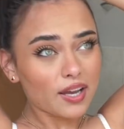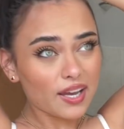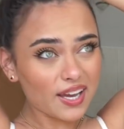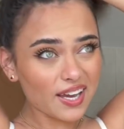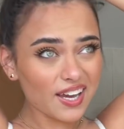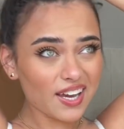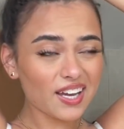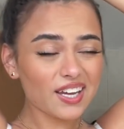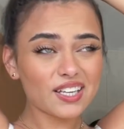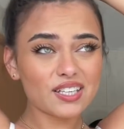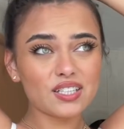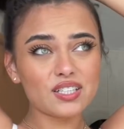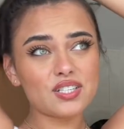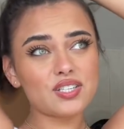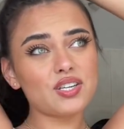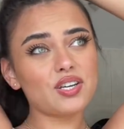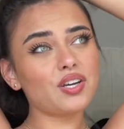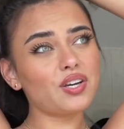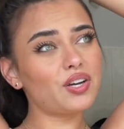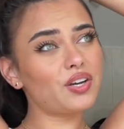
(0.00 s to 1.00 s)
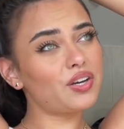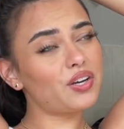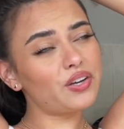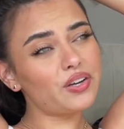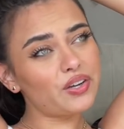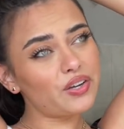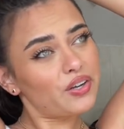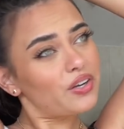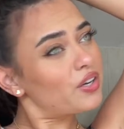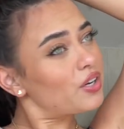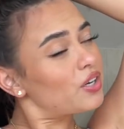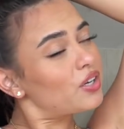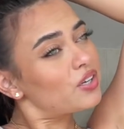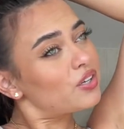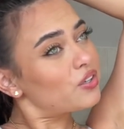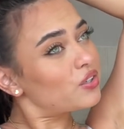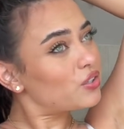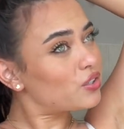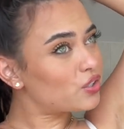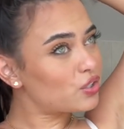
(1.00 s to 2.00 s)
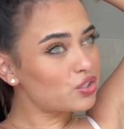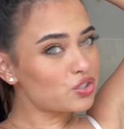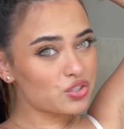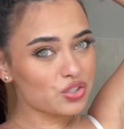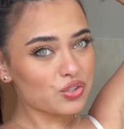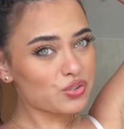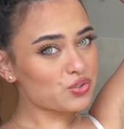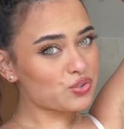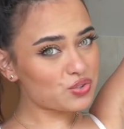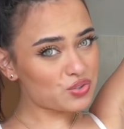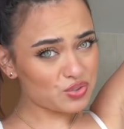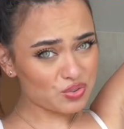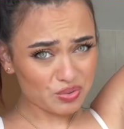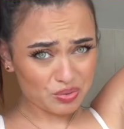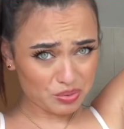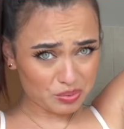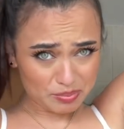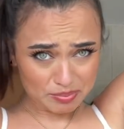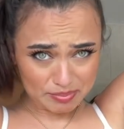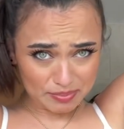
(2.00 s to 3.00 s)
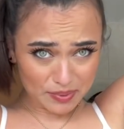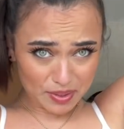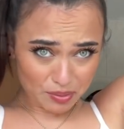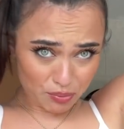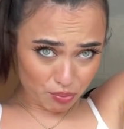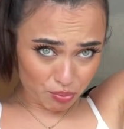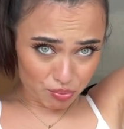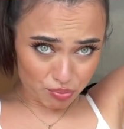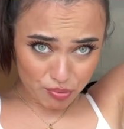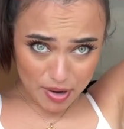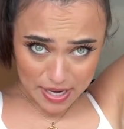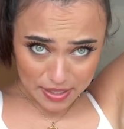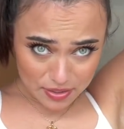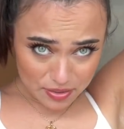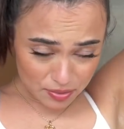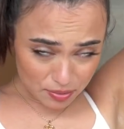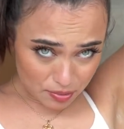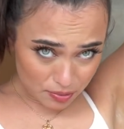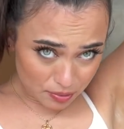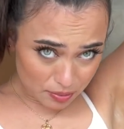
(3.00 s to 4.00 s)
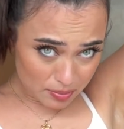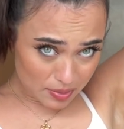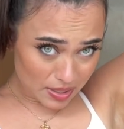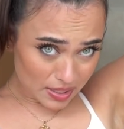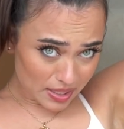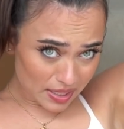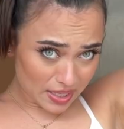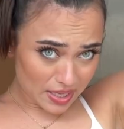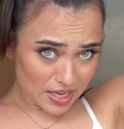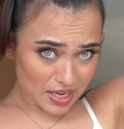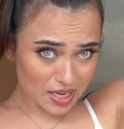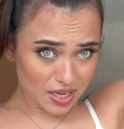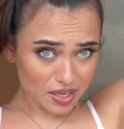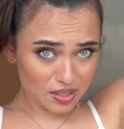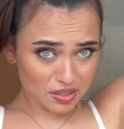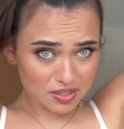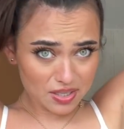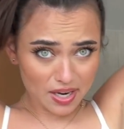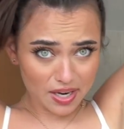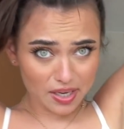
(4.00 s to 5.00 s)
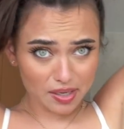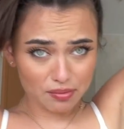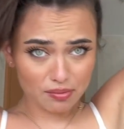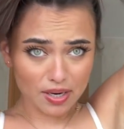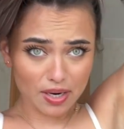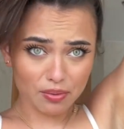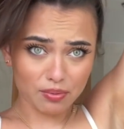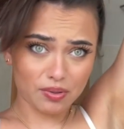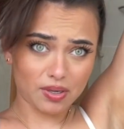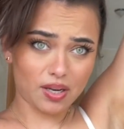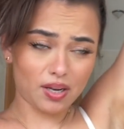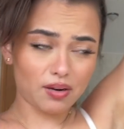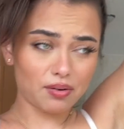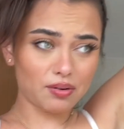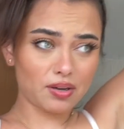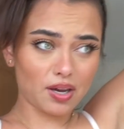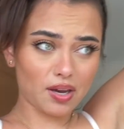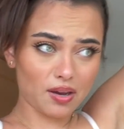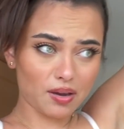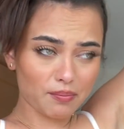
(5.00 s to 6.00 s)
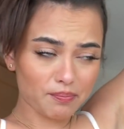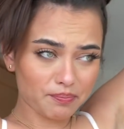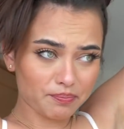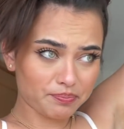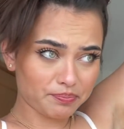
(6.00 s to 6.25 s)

and just wrestle my hair tie around it, okay.